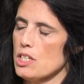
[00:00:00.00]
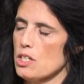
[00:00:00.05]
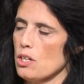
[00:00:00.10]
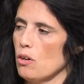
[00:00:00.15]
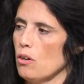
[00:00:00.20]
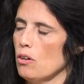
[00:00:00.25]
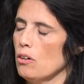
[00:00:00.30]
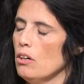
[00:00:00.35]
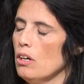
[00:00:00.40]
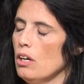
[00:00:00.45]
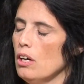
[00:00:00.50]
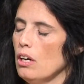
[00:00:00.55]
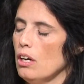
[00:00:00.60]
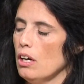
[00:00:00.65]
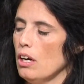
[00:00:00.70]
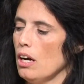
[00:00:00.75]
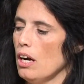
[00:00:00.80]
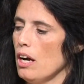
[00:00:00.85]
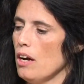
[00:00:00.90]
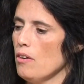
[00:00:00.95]
So
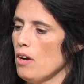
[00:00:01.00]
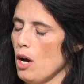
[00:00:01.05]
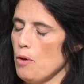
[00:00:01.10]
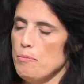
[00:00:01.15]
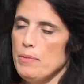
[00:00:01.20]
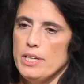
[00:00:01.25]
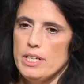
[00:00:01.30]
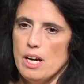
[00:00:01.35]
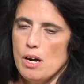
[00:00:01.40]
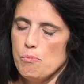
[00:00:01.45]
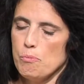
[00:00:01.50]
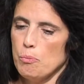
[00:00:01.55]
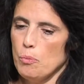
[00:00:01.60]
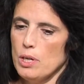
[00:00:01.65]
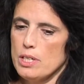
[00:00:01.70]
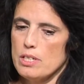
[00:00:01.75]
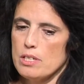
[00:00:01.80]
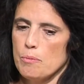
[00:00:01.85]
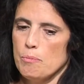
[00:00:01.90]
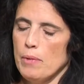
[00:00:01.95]
I meet up
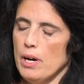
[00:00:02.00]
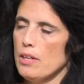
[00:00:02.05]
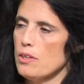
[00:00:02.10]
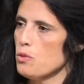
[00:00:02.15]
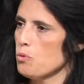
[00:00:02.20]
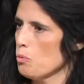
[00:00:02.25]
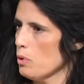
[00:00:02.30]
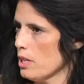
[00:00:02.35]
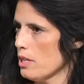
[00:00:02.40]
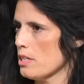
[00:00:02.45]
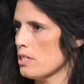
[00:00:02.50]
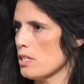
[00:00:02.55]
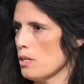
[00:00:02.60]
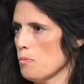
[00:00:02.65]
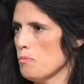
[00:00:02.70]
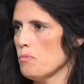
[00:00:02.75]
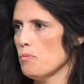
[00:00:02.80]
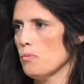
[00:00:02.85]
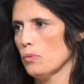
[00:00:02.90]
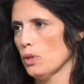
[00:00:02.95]
once a month with
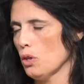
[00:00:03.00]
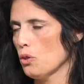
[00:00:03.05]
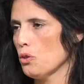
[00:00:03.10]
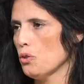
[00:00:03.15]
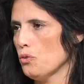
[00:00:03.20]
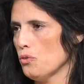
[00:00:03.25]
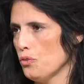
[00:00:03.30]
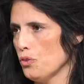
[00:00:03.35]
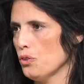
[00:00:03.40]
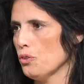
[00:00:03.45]
some local